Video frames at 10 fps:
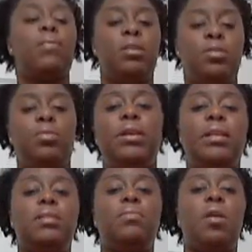I'm going to do it
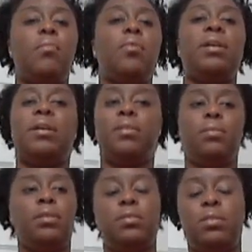again tomorrow morning, and then
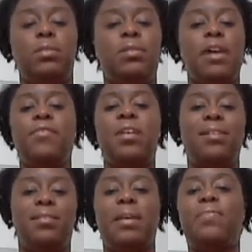the day
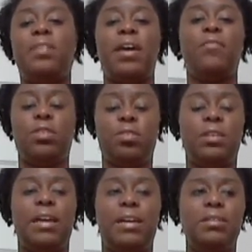after that for
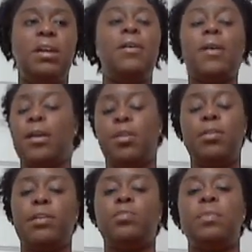30 days. And then
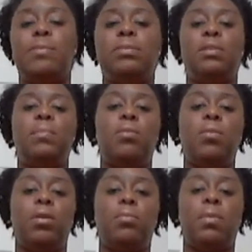you guys will be able to see
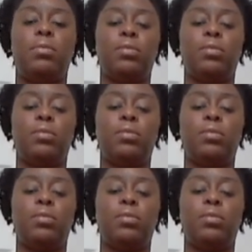my